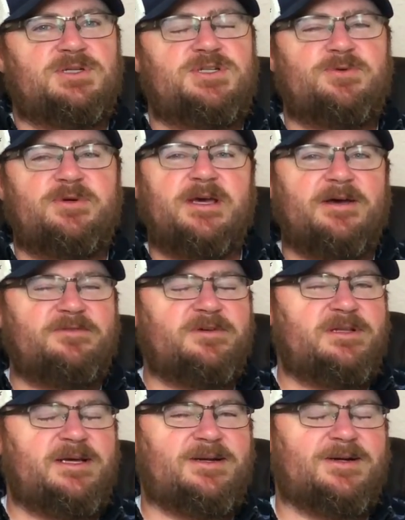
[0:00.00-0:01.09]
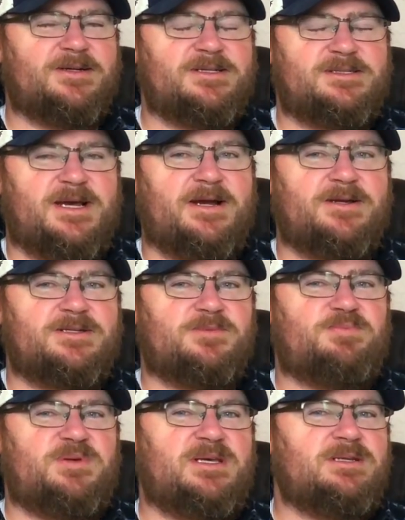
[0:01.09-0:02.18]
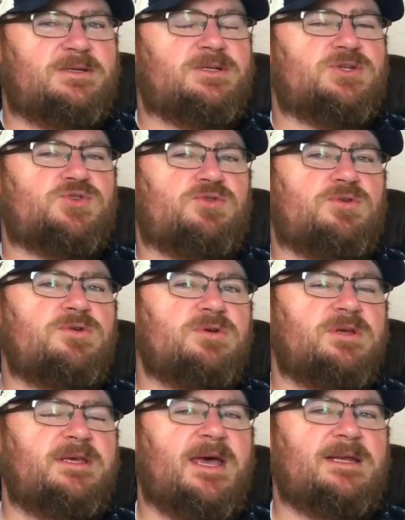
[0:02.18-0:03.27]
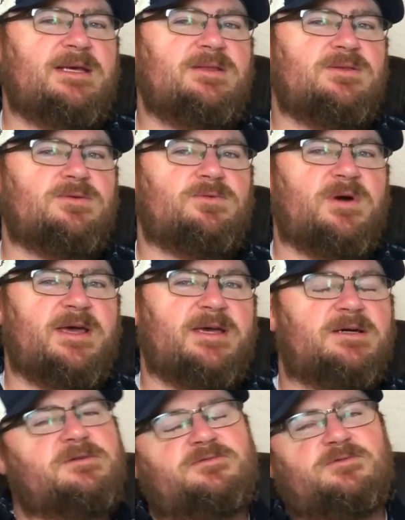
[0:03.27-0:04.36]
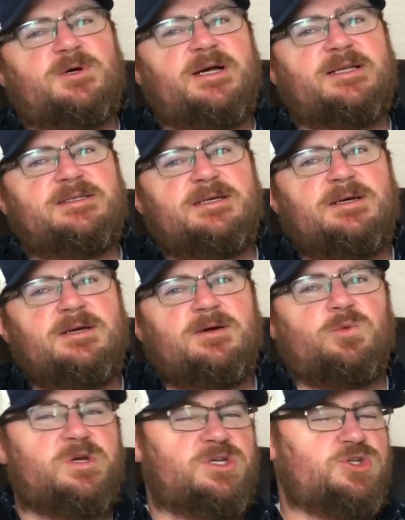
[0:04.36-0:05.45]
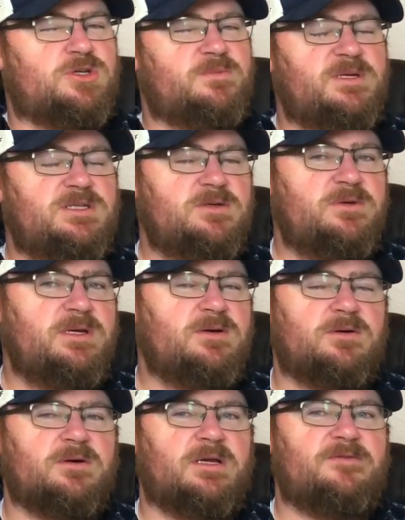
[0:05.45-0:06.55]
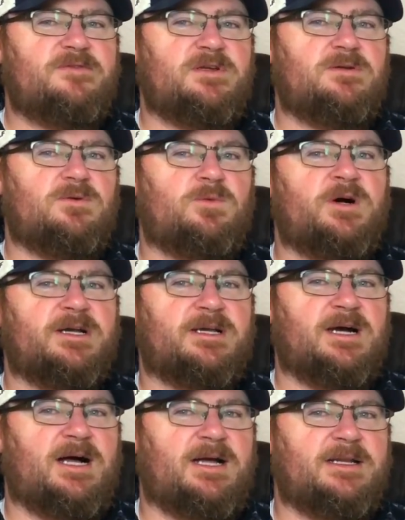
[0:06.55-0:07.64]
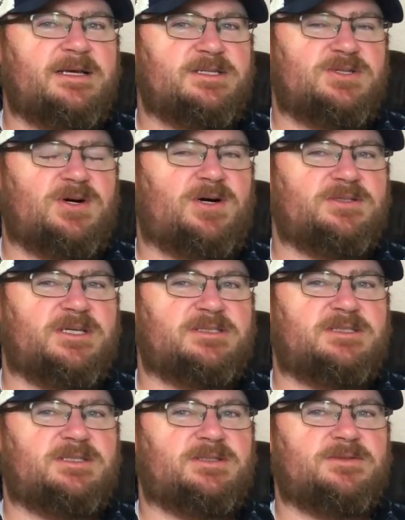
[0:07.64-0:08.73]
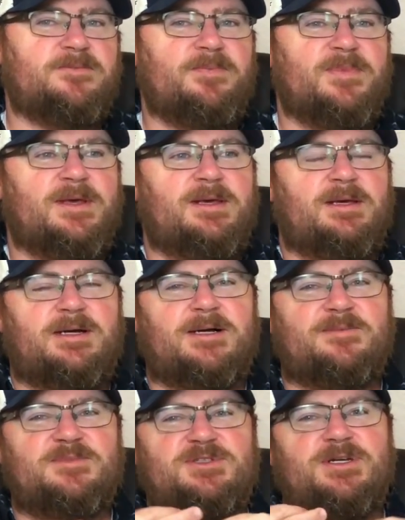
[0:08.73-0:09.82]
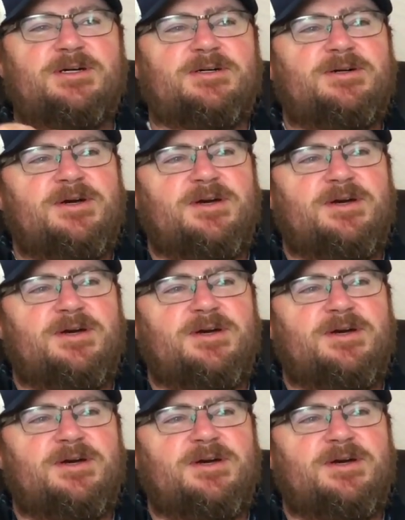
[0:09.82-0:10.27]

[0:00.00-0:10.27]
do we ever let our desire to be in control get in the way of what we should be doing, or even what God has called us to do? So